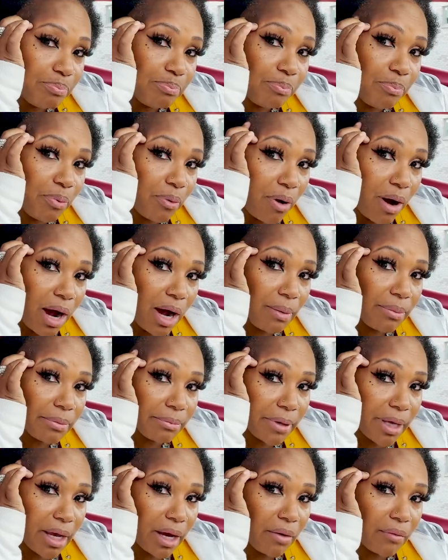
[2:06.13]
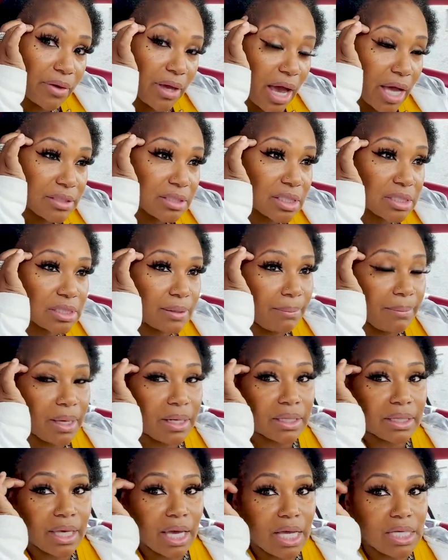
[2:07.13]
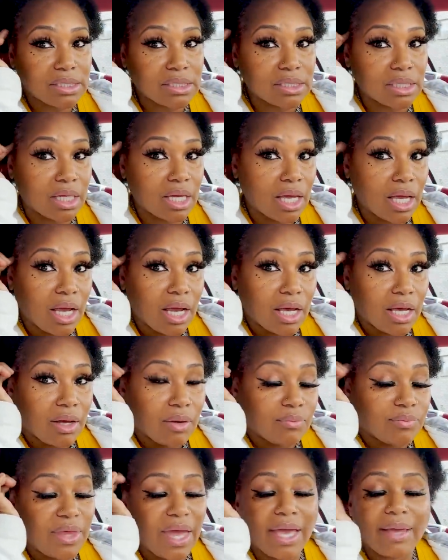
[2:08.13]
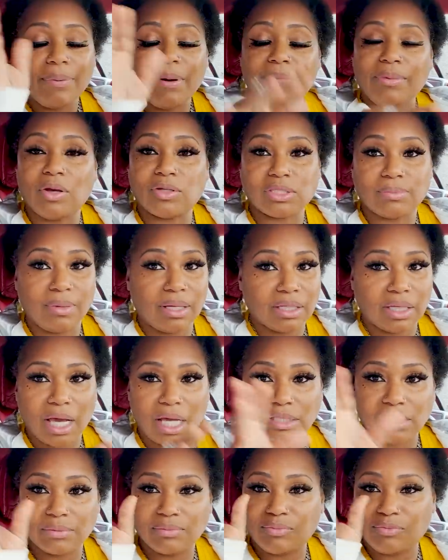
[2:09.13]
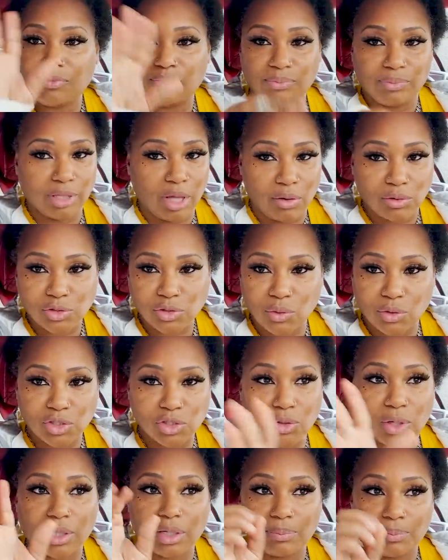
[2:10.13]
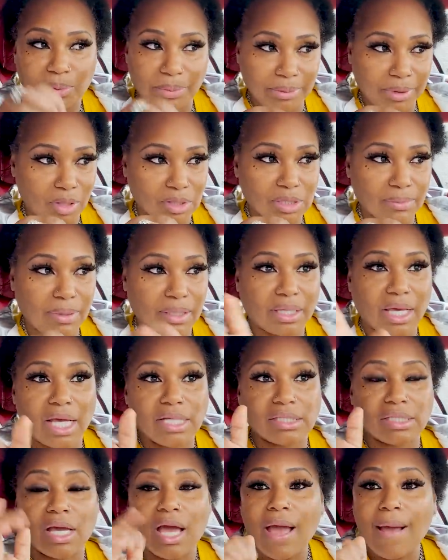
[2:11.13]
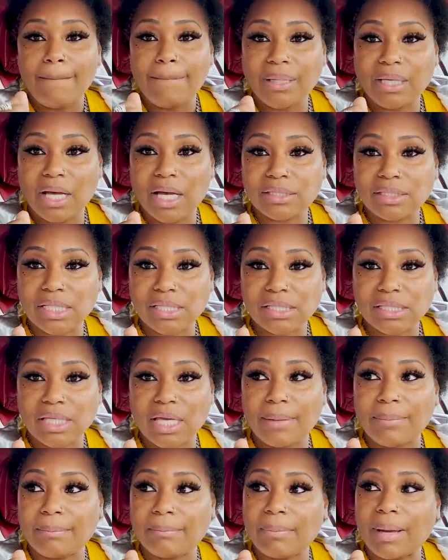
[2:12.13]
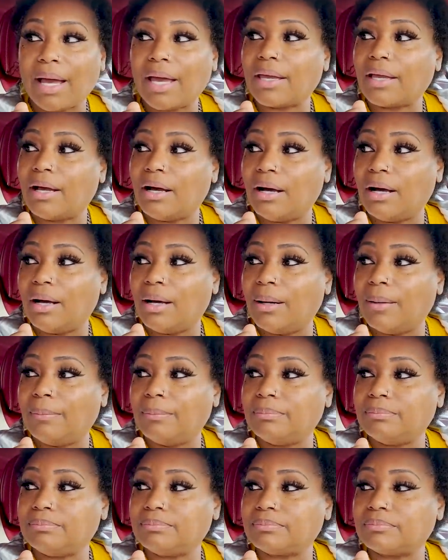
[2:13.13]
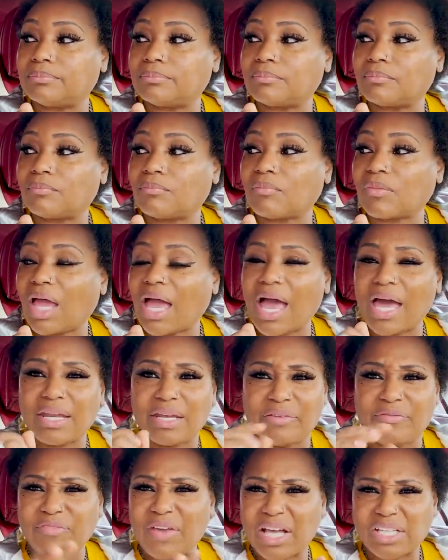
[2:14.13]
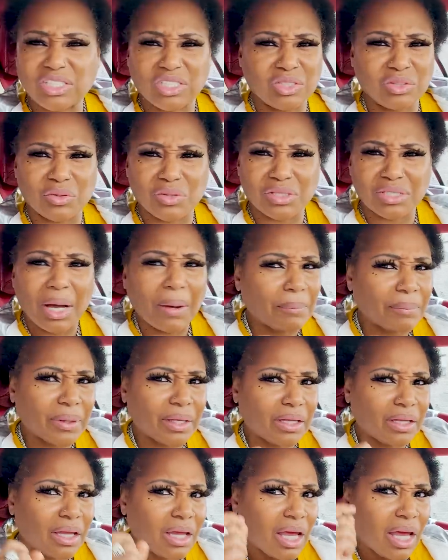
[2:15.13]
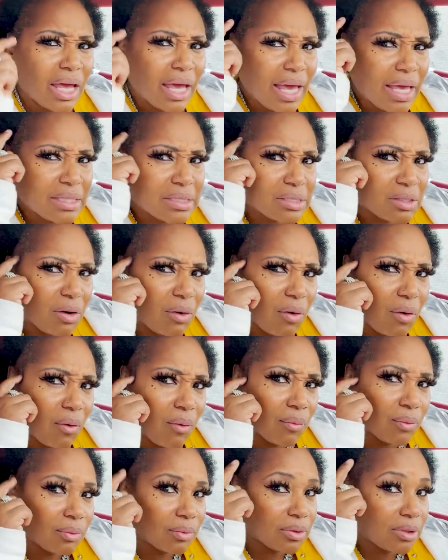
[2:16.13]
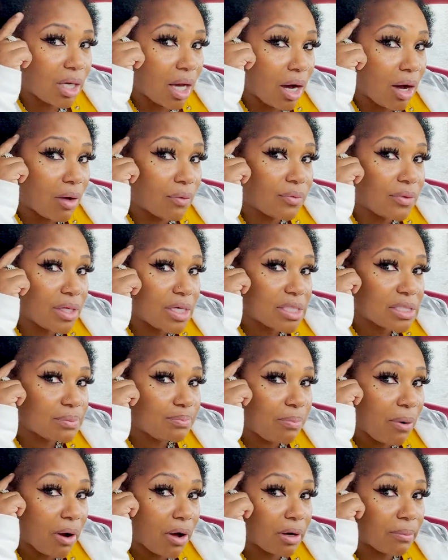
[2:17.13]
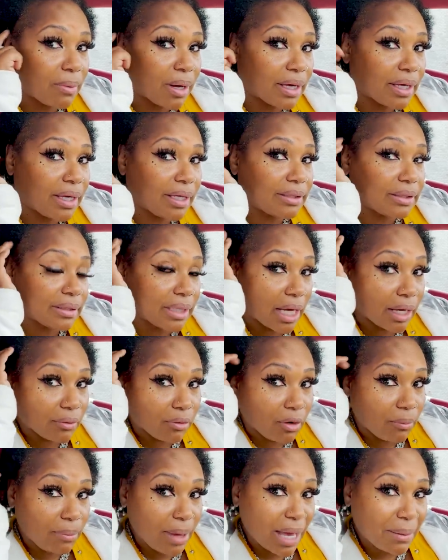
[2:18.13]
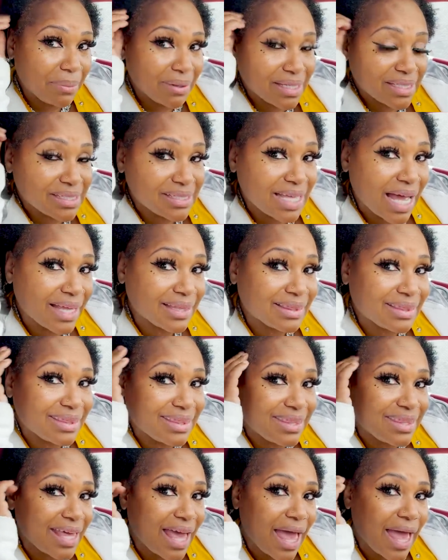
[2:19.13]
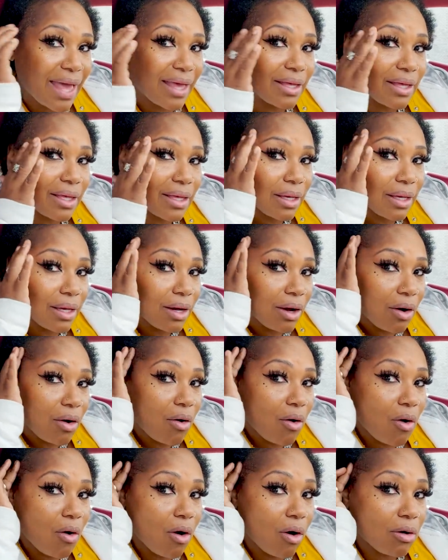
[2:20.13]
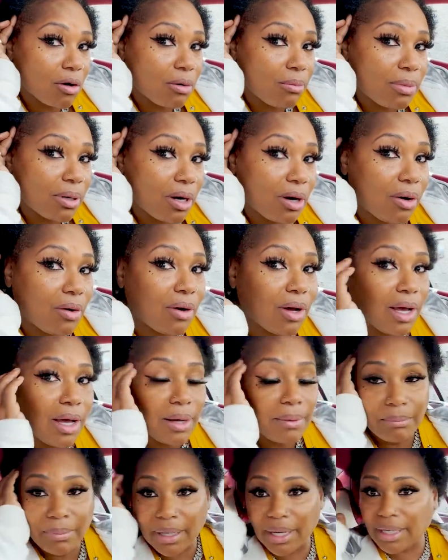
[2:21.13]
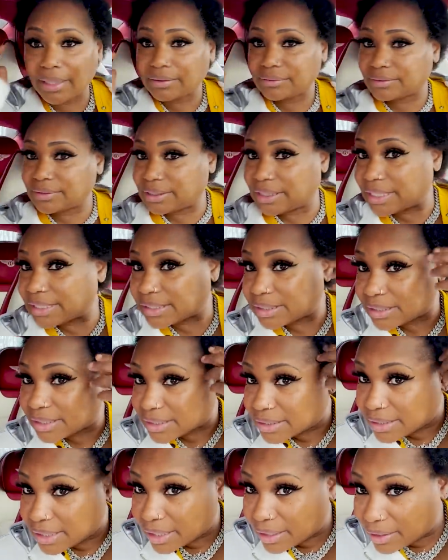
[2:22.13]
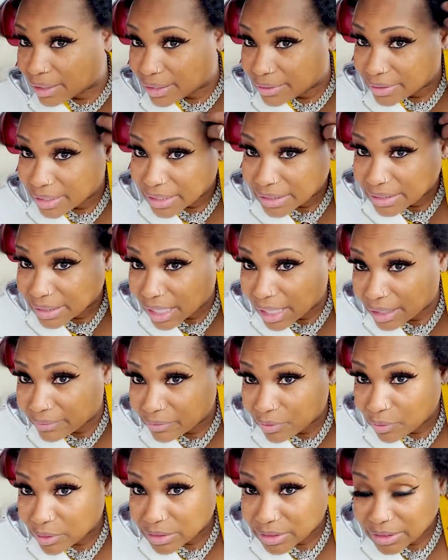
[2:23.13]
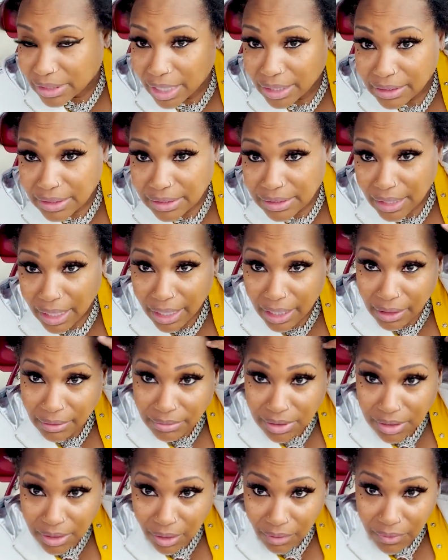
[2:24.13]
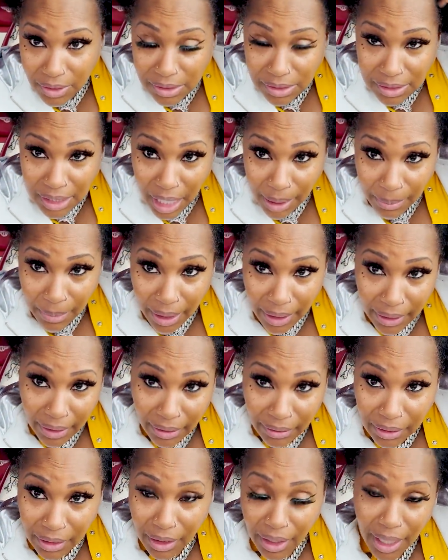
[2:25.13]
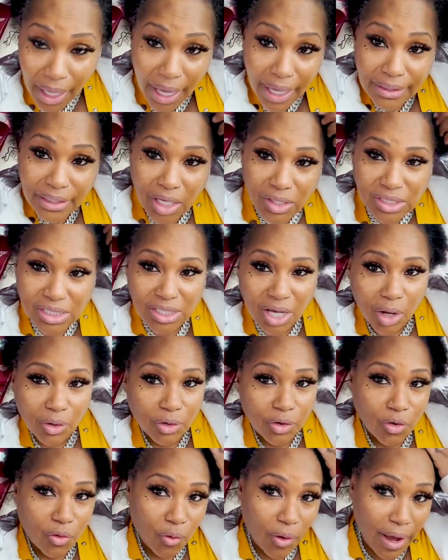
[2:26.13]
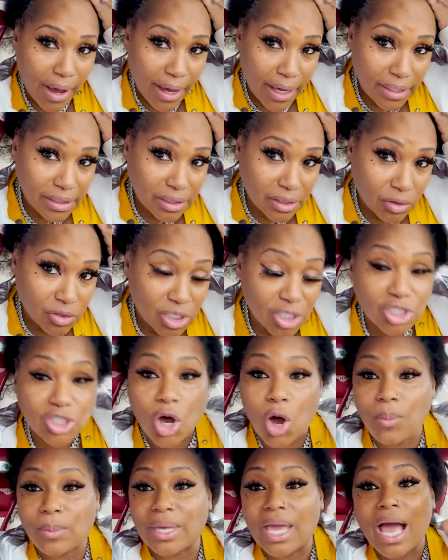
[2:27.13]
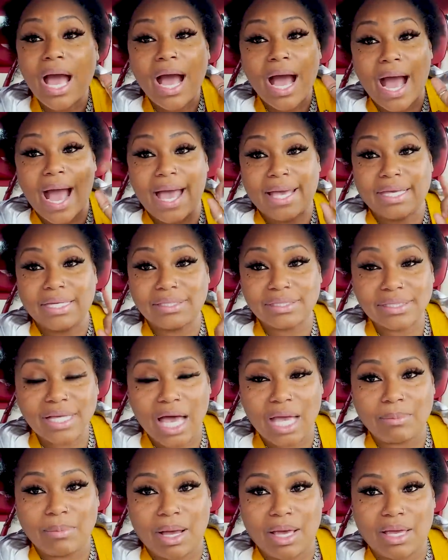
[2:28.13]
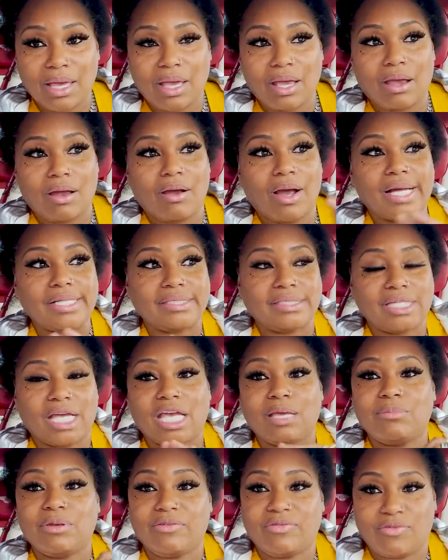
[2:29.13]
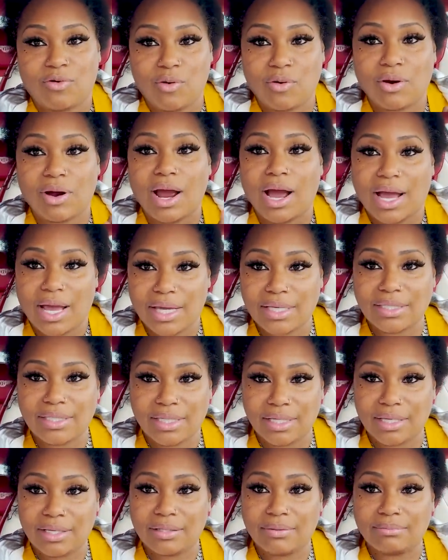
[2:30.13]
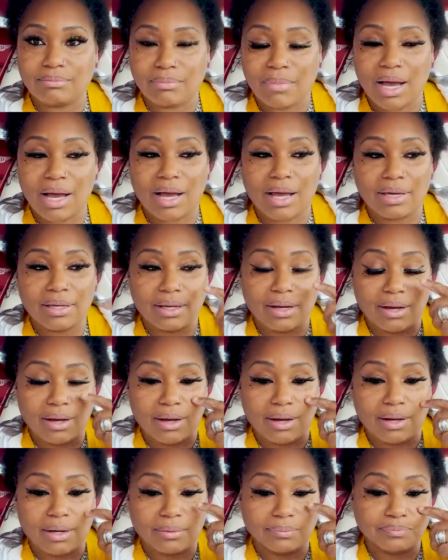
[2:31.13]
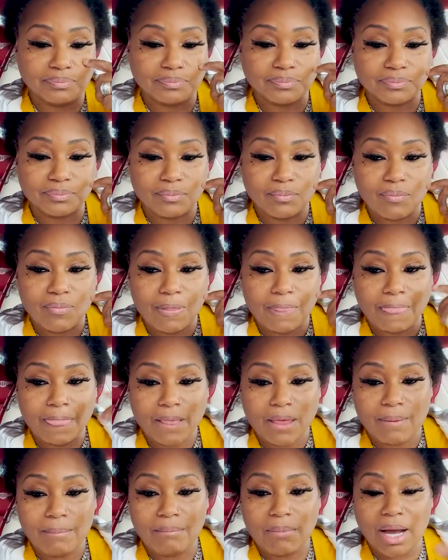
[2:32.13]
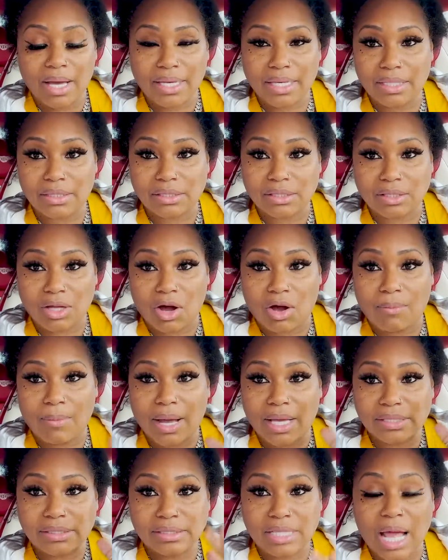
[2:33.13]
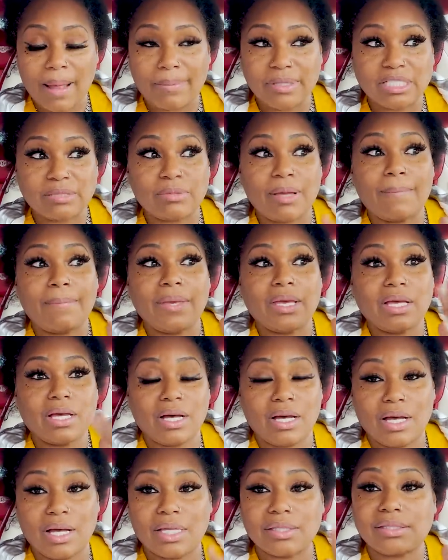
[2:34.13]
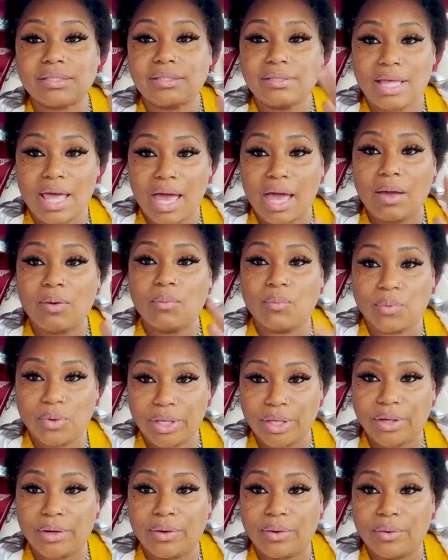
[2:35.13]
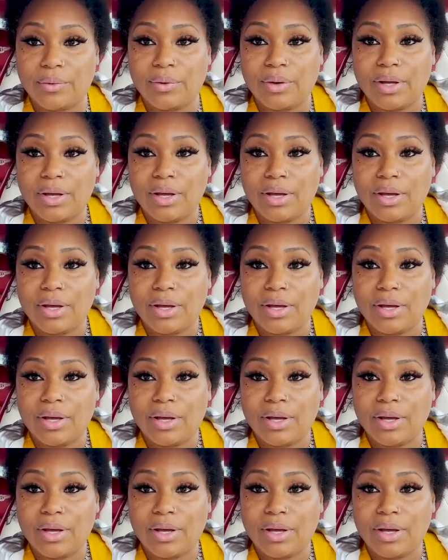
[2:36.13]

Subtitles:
problem area. I took some medication. They had put me on some medication, long story short, put me on some medication because they said my I had an infection or something. And so, y'all, this part of my hair did not grow back, but it's not that horrible. But listen, it's there. And this side, of course, stayed the same. So this is how my hair look. And y'all see all the gray. So she told me I can dye my hair a day before I get my my install, my establishment, because that will